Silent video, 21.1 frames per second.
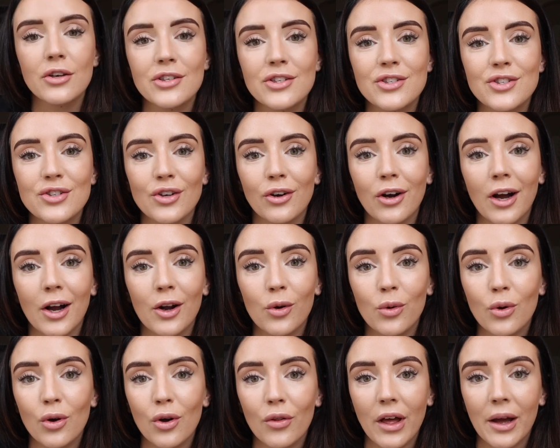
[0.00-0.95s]
So a
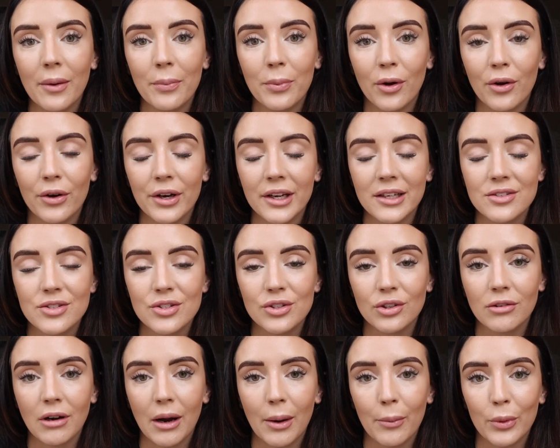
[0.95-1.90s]
quote that I put on
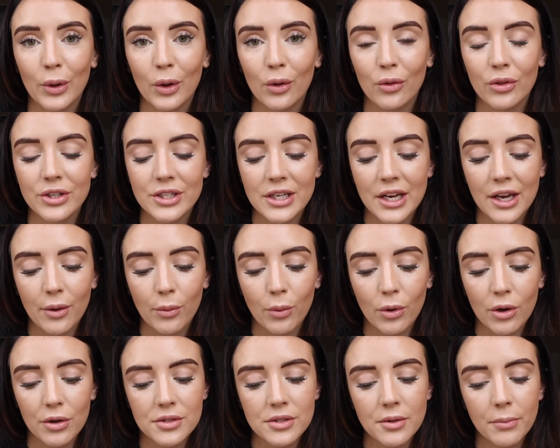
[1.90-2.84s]
Instagram the other day
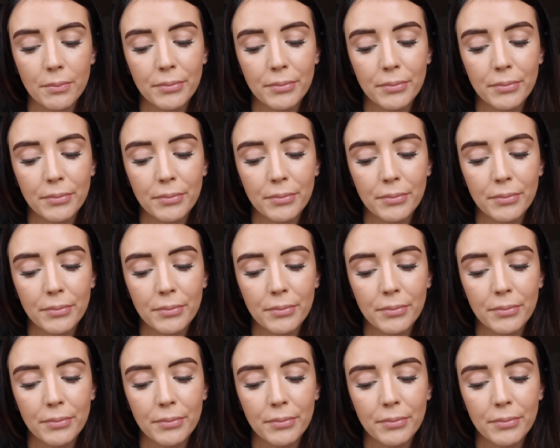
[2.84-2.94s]
was,